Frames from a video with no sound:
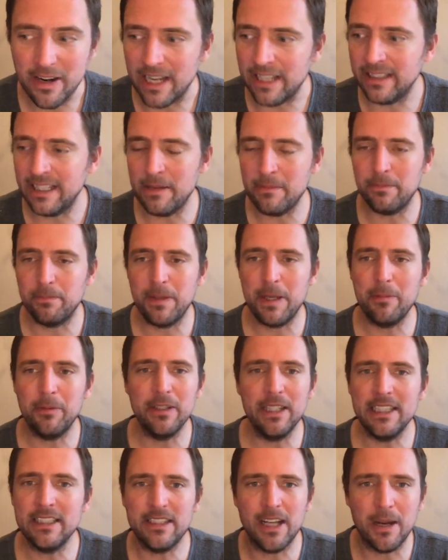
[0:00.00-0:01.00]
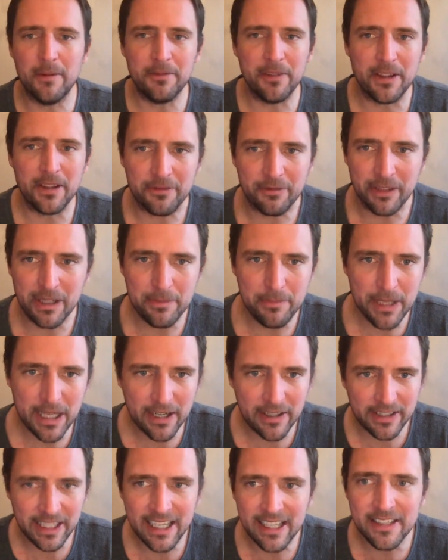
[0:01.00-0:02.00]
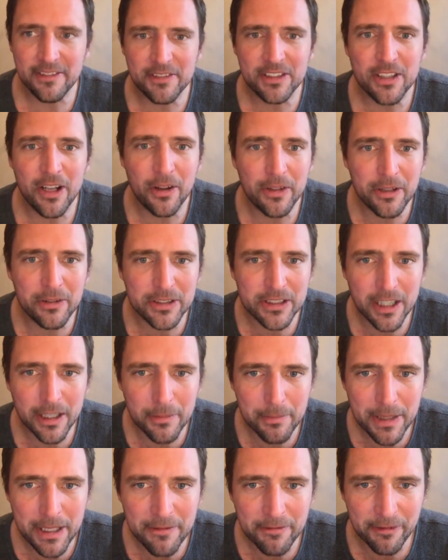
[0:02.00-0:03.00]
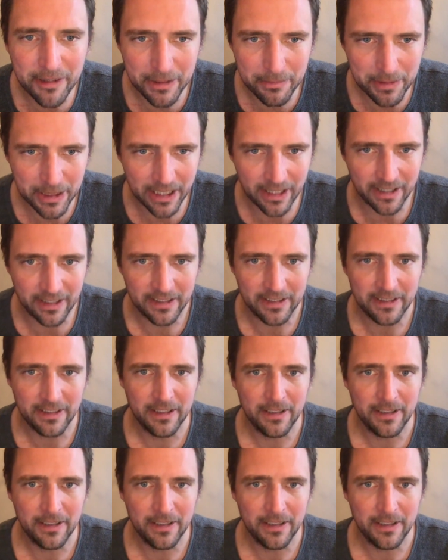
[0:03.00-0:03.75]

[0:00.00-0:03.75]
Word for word: And they people didn't come for the free beer. They didn't even know there was going to be free beer.